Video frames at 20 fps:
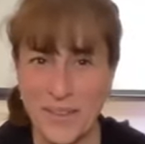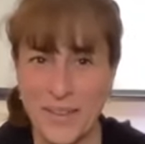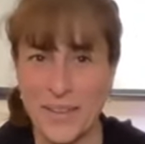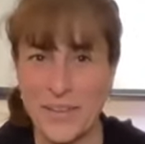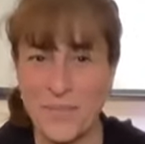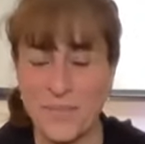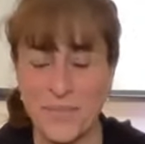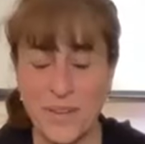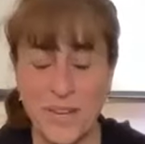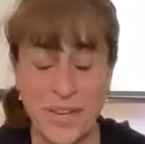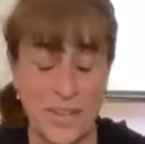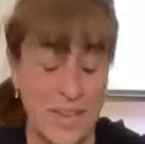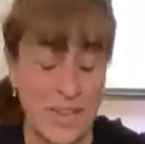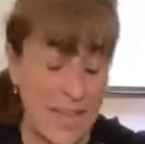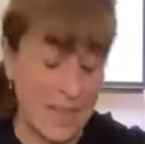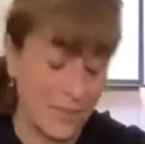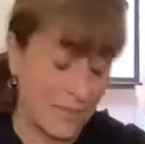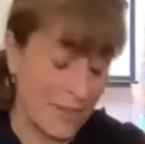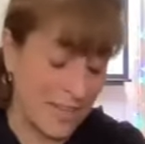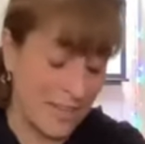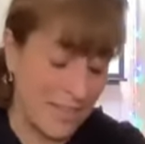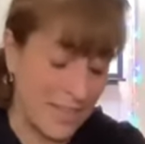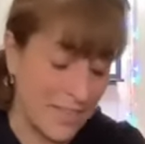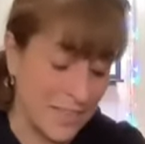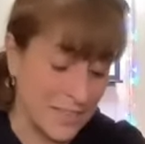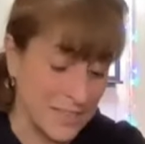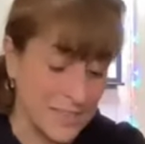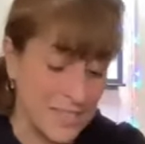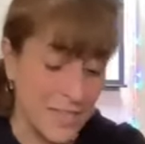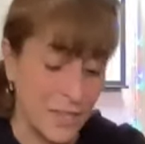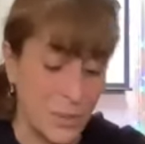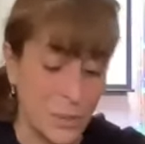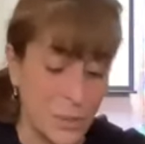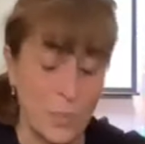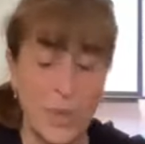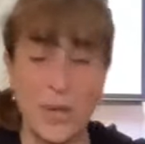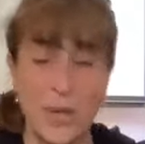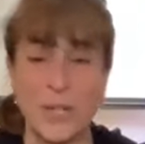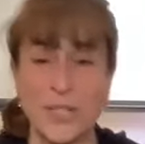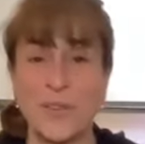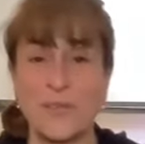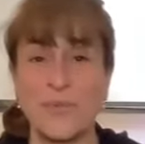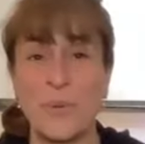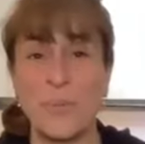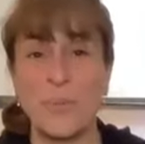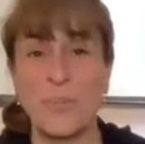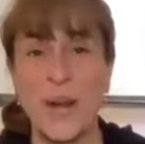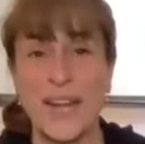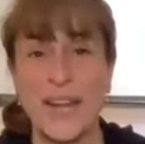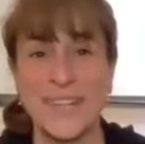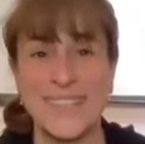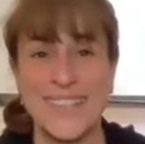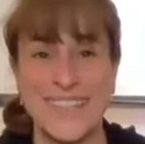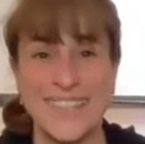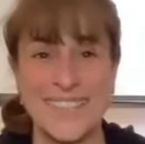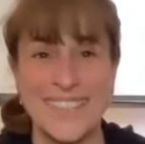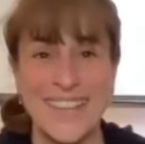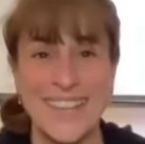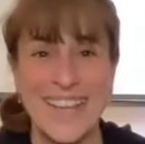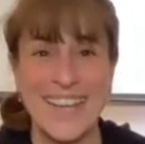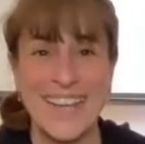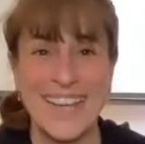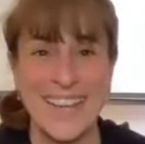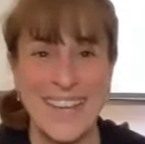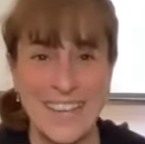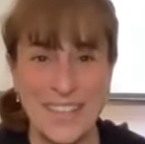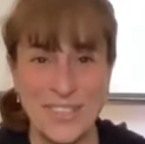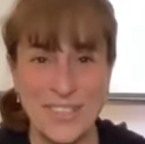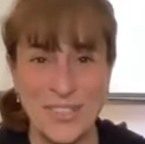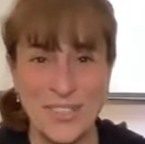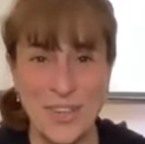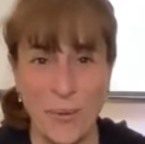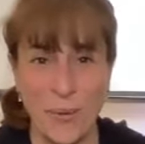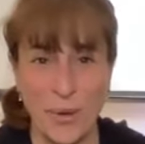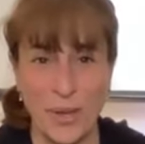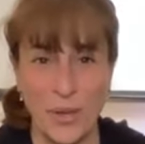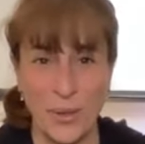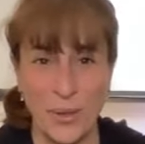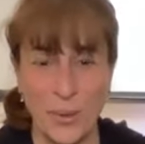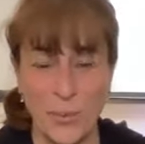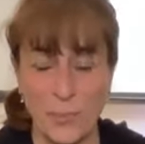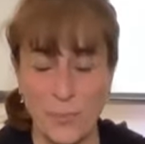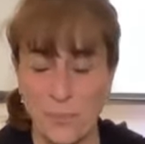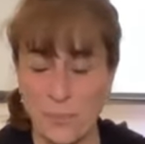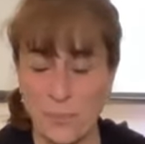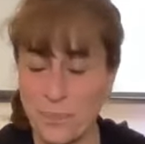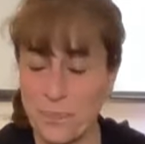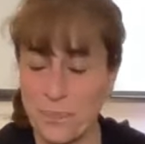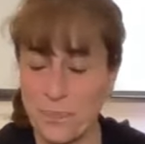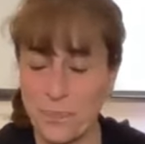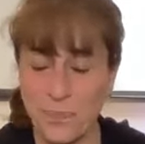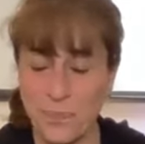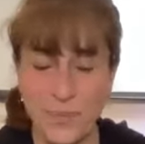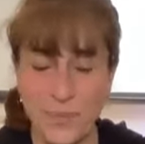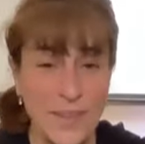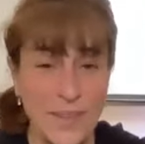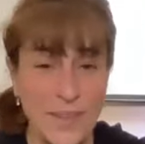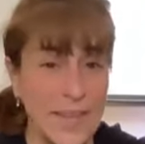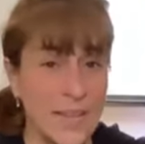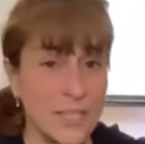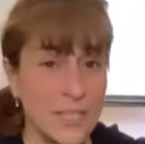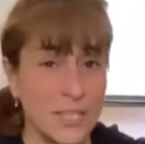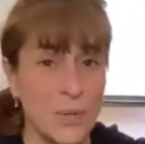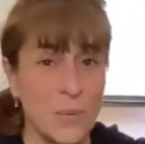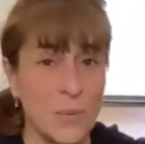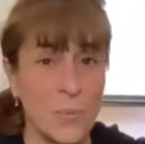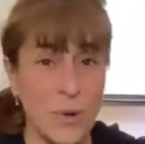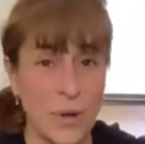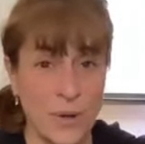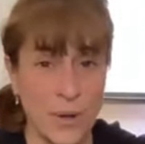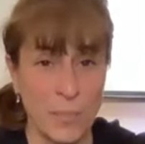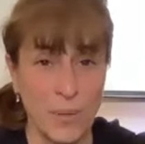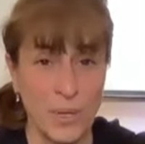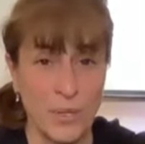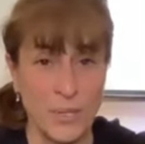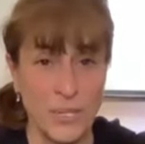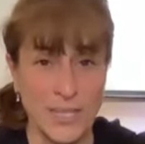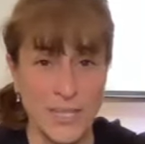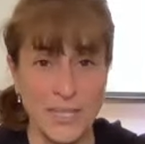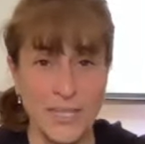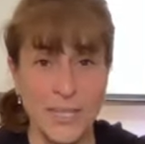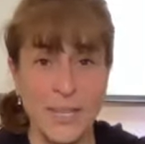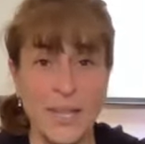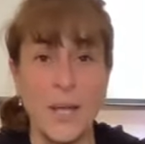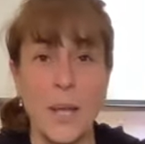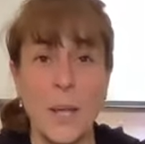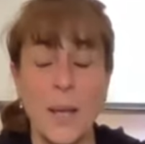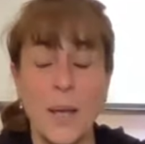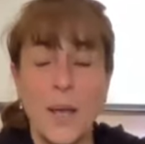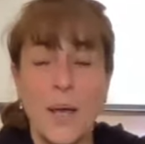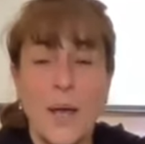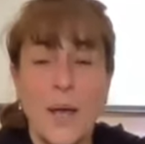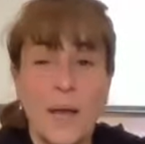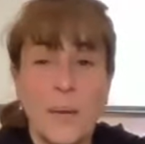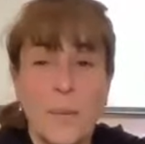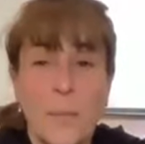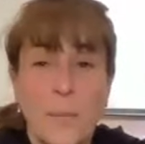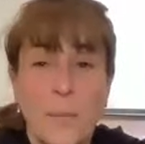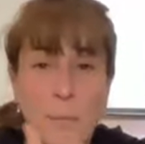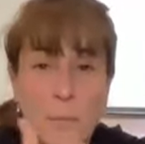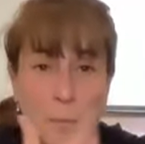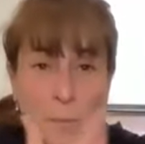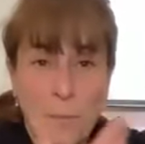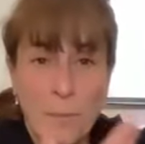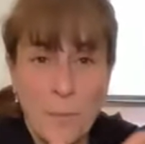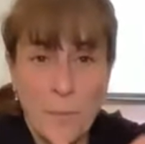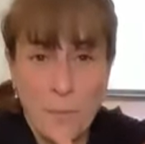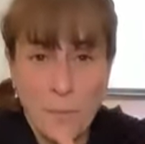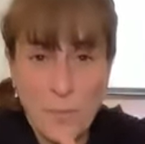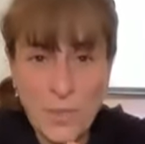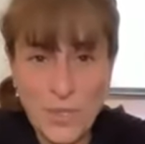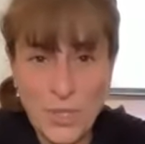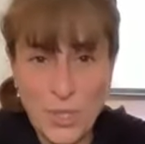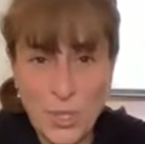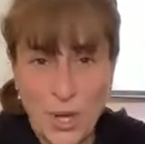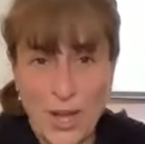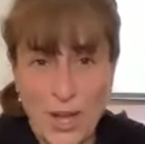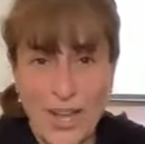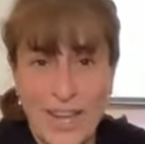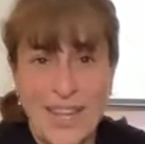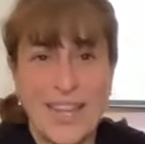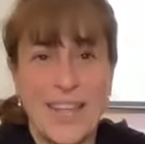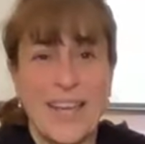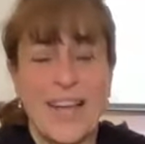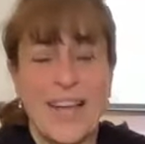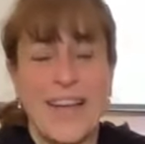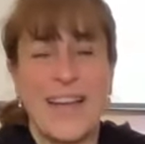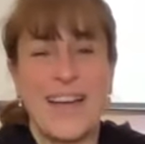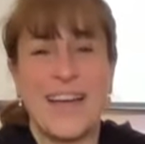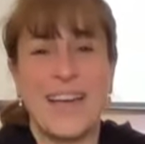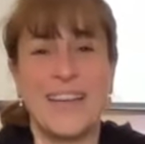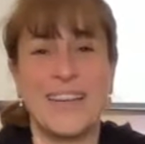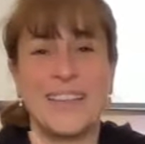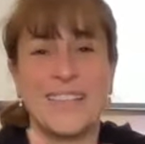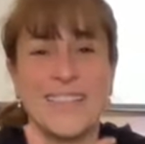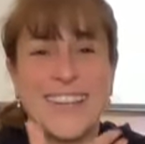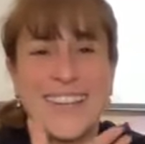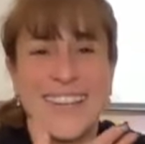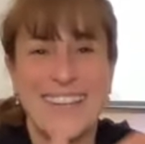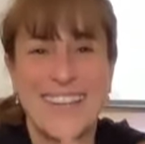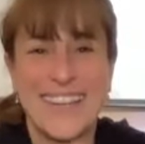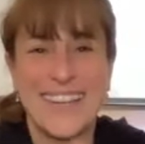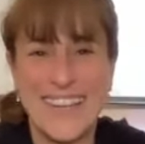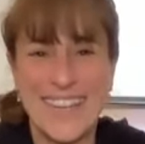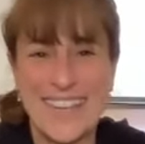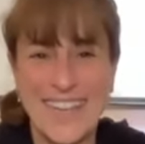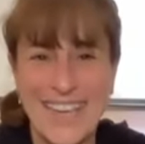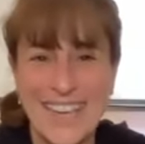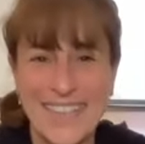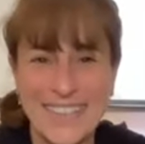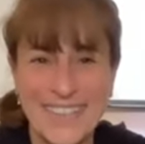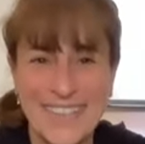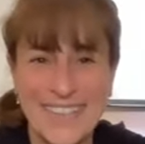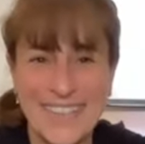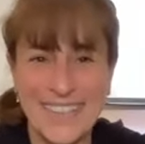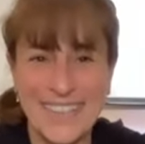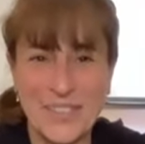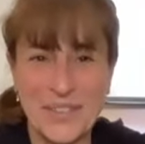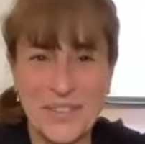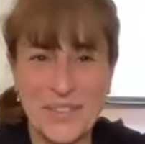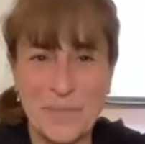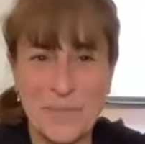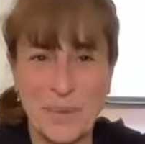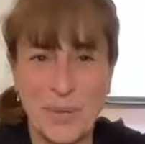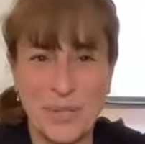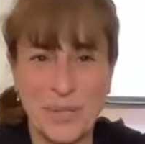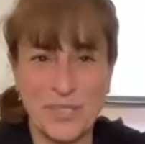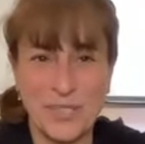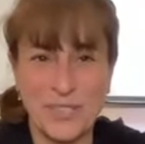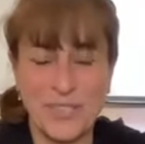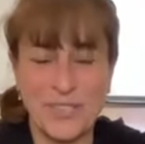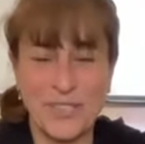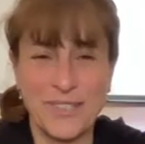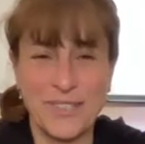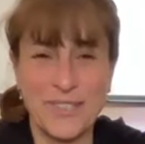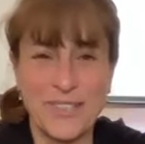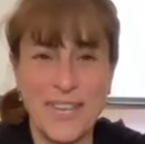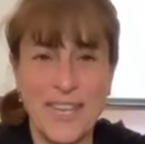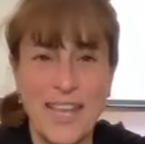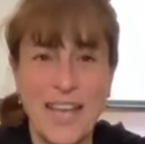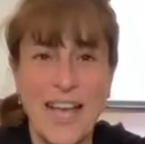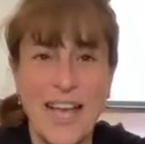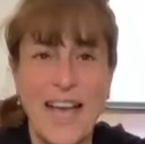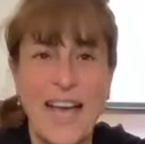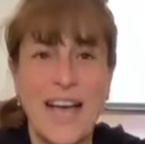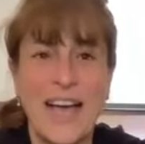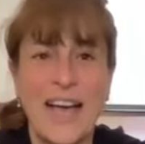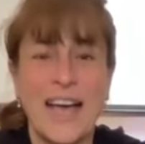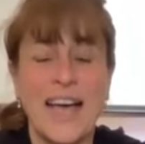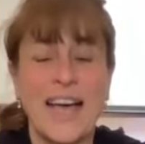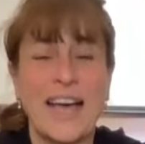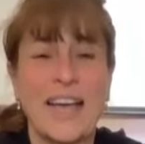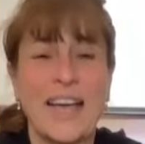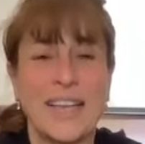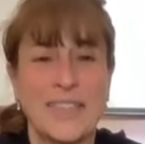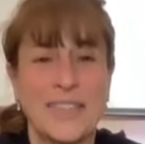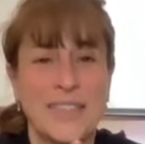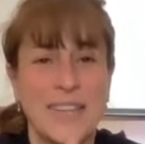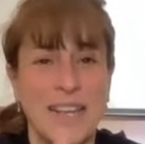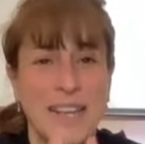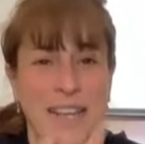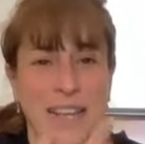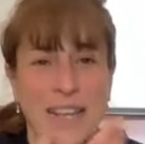everything, single part of your practice is showing you. And don't worry about it. But try and get into the postures and